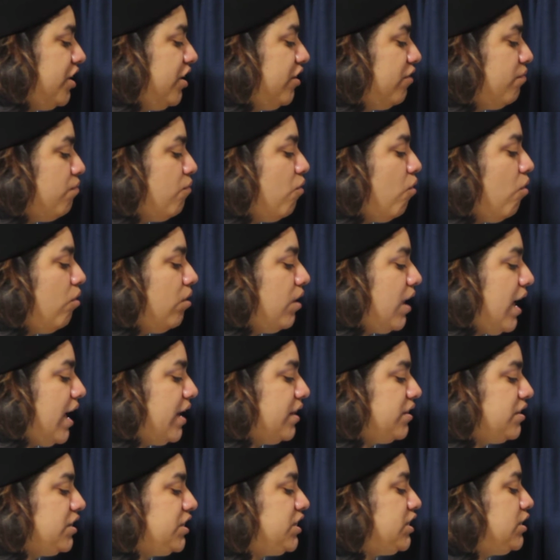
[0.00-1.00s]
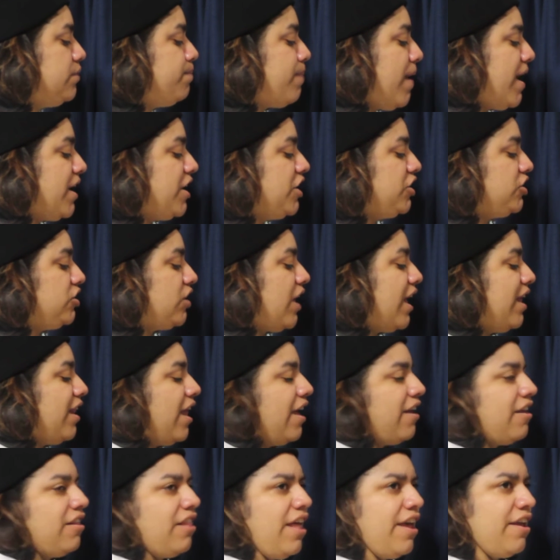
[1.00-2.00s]
It's more like the Spanish side,
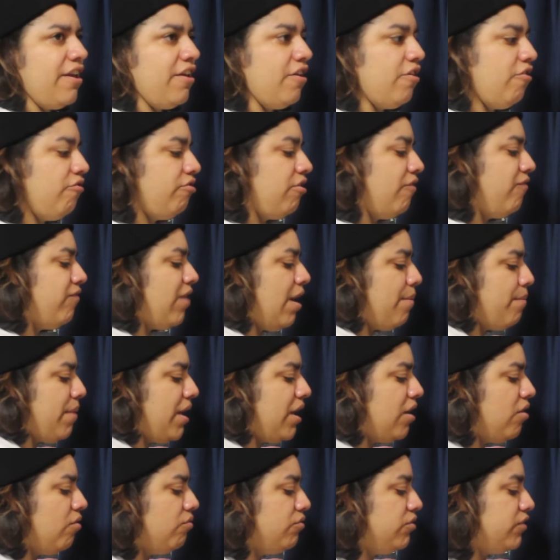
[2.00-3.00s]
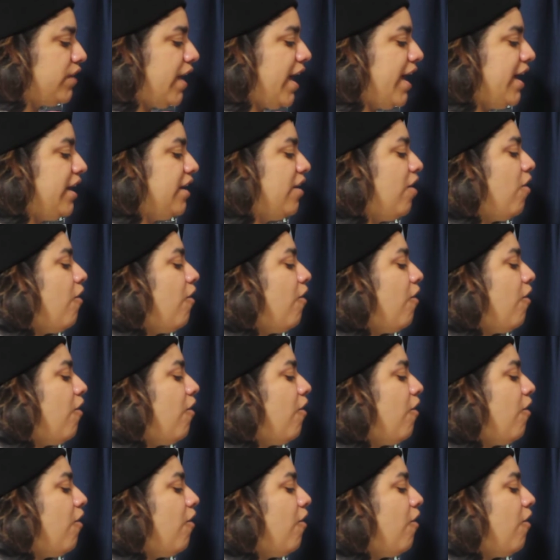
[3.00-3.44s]
like you know, the flamenco side.